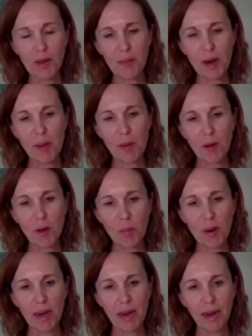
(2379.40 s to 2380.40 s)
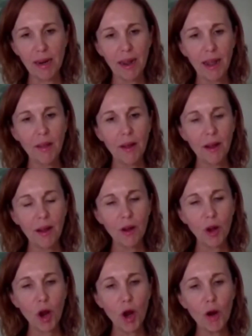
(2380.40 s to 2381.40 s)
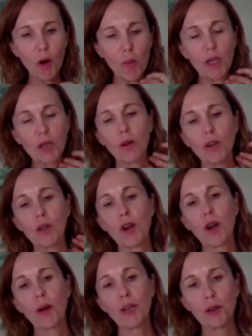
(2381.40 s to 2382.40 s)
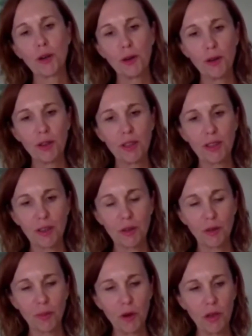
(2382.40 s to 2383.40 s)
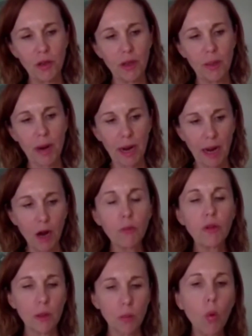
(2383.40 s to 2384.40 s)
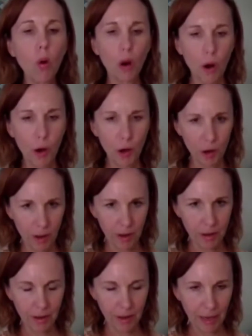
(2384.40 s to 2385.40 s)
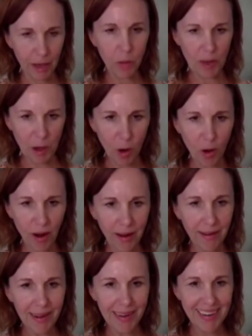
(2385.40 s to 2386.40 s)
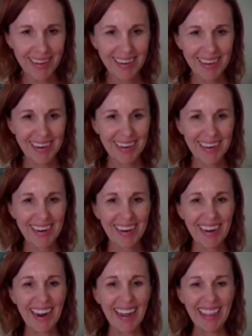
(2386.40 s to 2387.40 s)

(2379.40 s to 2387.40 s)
Some people will almost want to go and choose the sort of music that helps them wallow a little bit longer. And